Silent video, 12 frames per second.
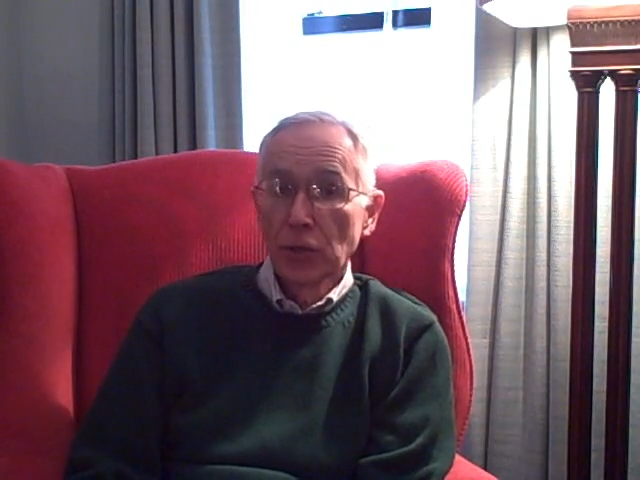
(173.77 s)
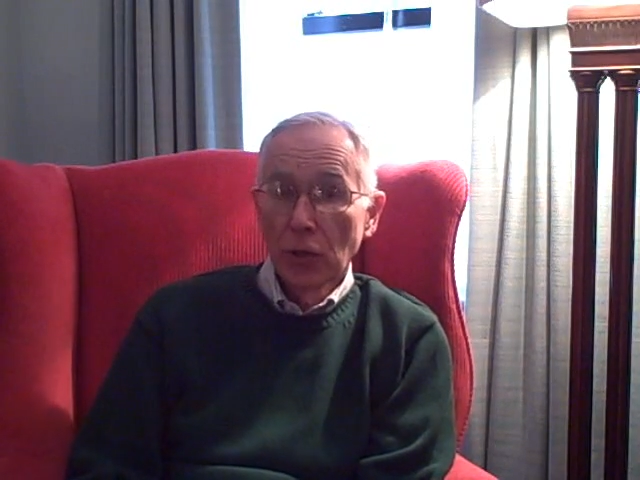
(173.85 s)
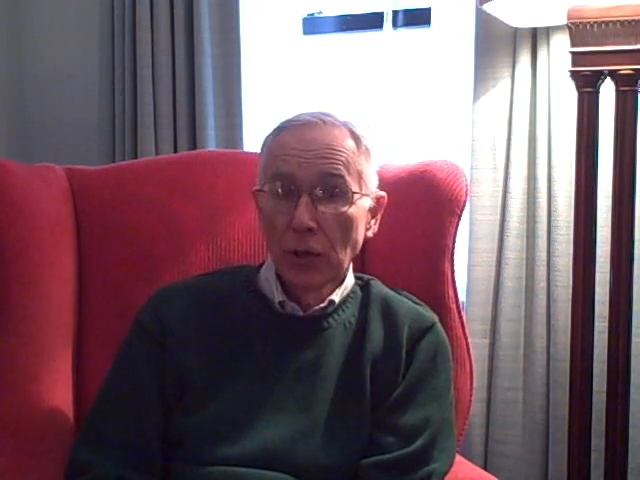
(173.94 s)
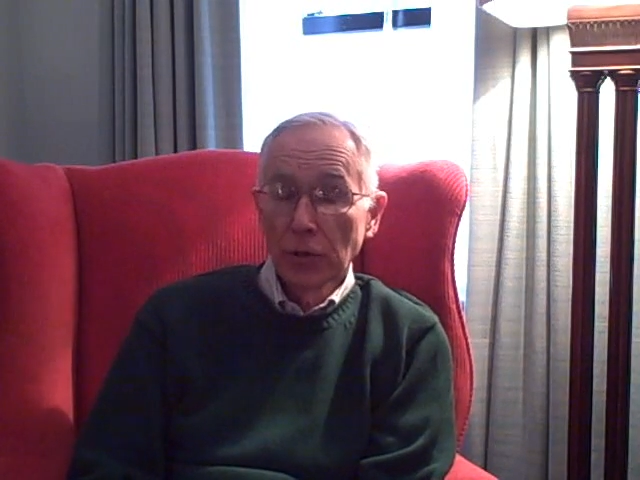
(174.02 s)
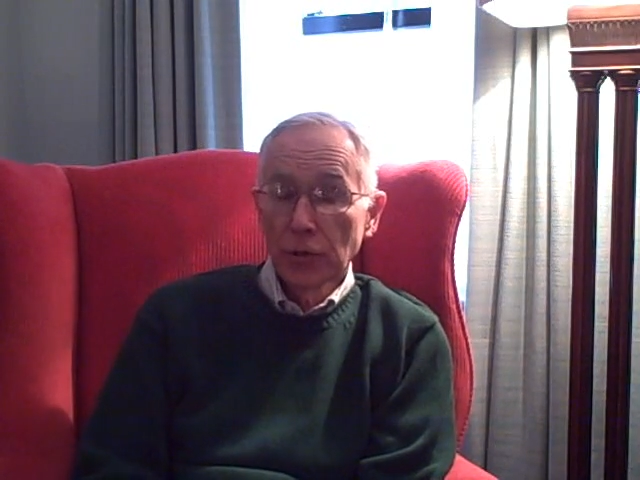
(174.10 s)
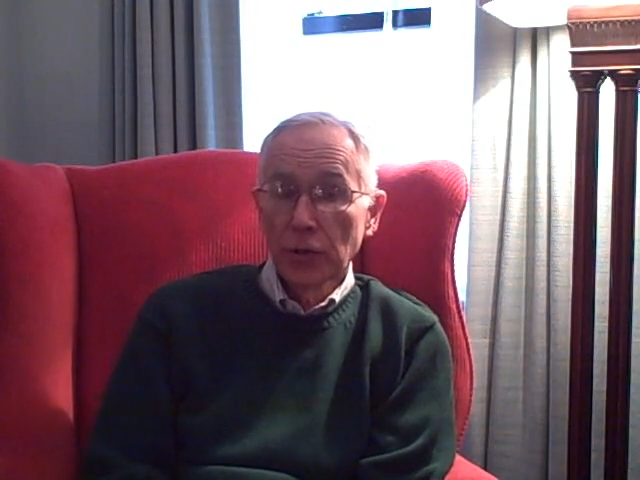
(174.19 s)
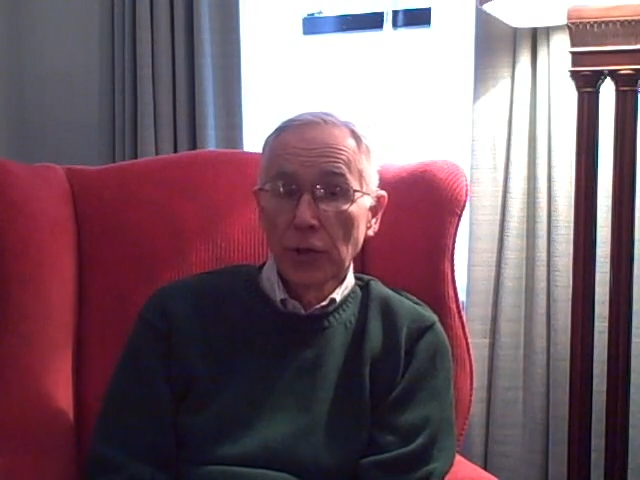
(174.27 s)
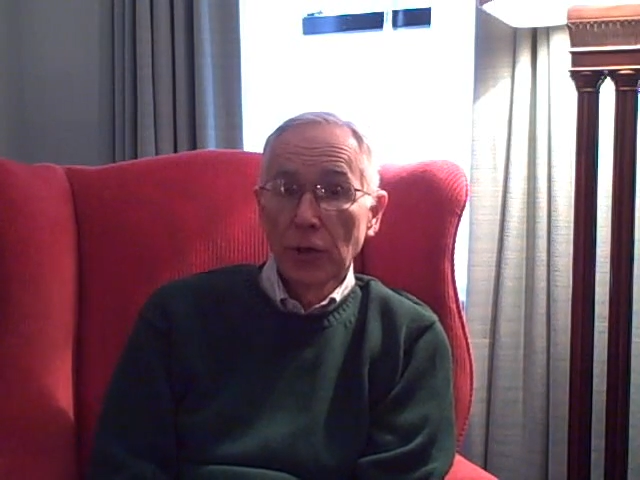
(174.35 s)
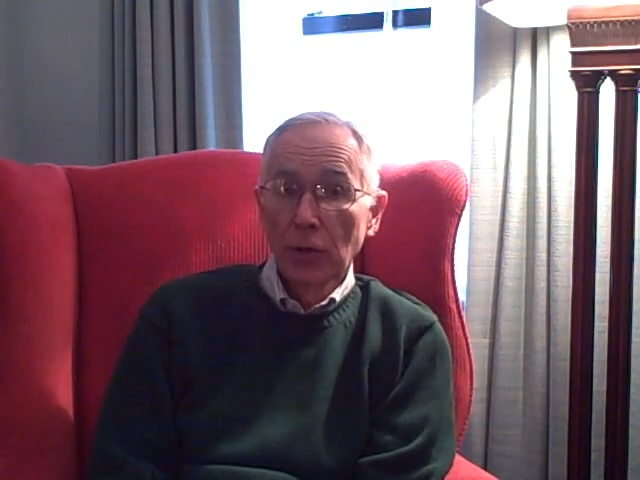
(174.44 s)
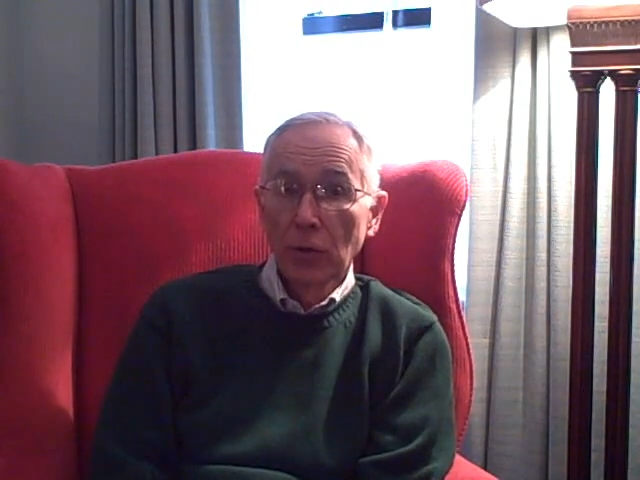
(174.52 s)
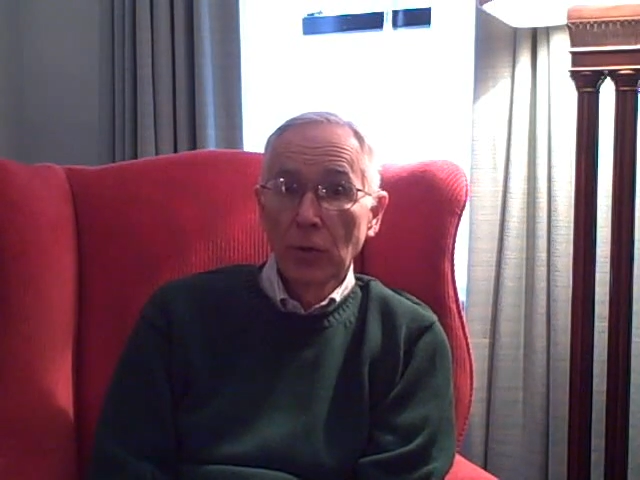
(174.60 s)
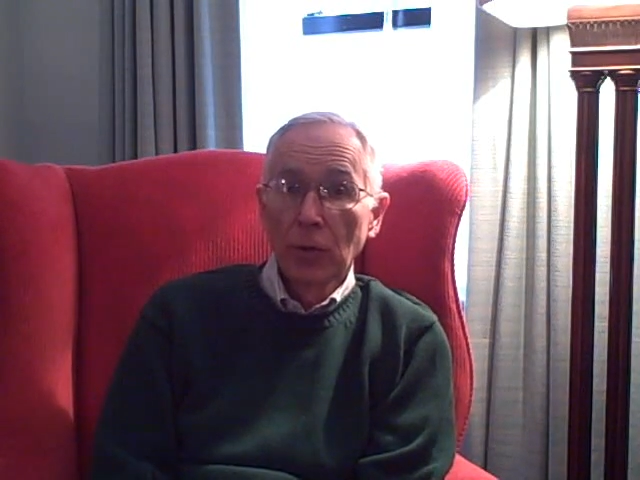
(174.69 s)
he's
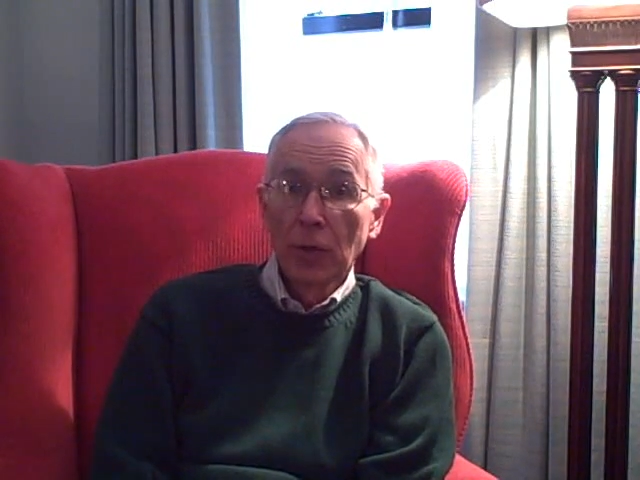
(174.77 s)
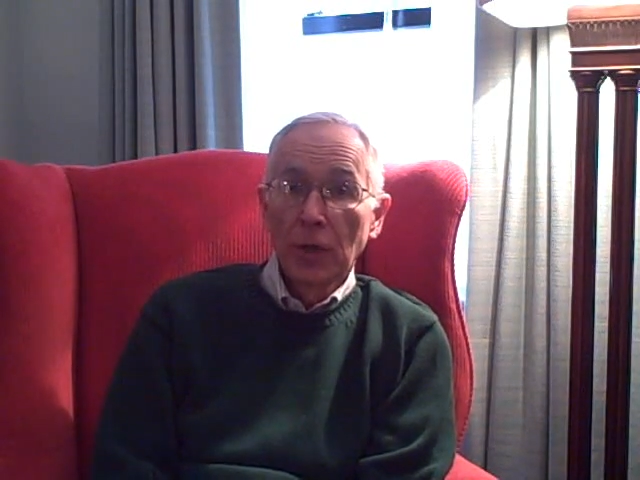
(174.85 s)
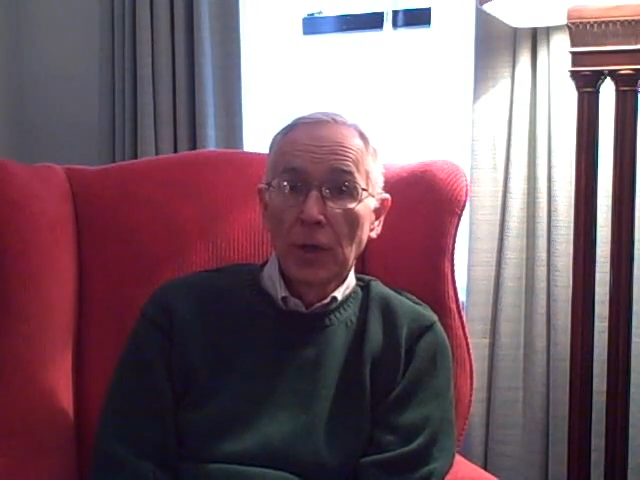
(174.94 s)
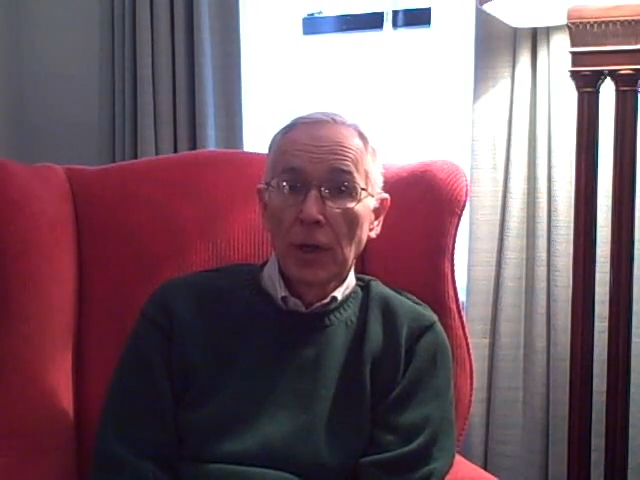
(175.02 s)
also